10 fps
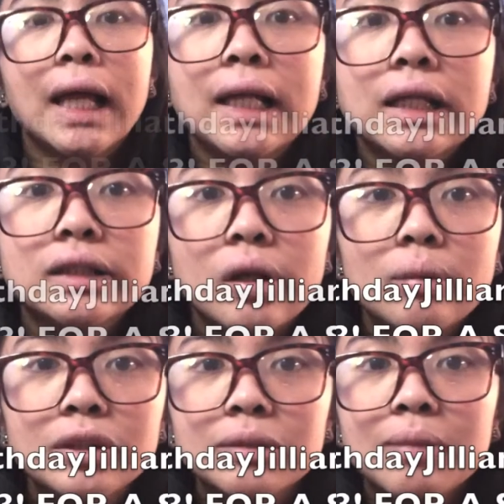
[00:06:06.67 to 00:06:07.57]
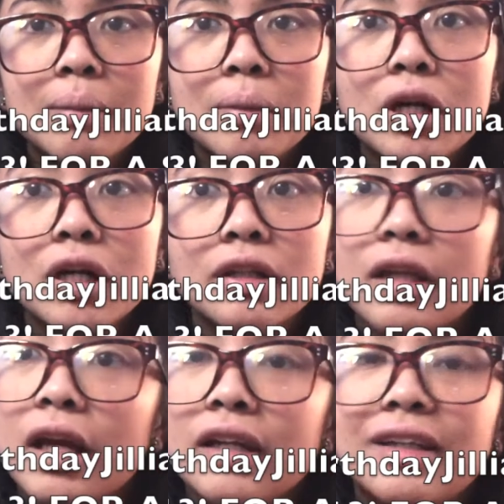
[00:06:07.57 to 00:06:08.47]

And it's almost my birthday.